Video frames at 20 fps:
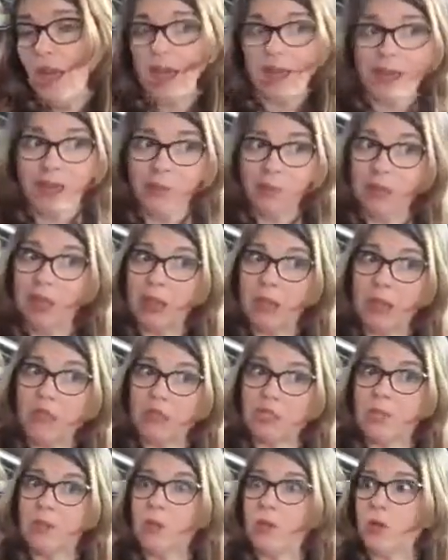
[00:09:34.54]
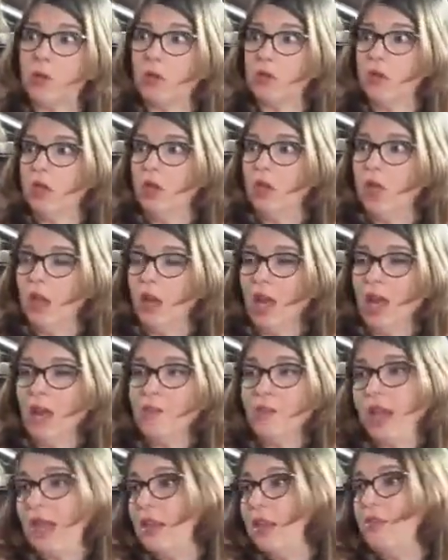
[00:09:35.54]
And keeping them visible and
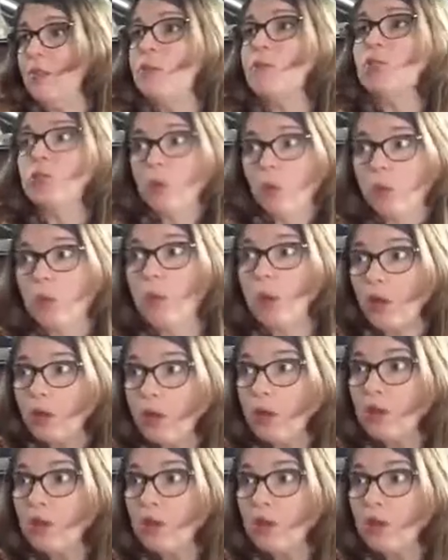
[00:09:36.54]
making them doable.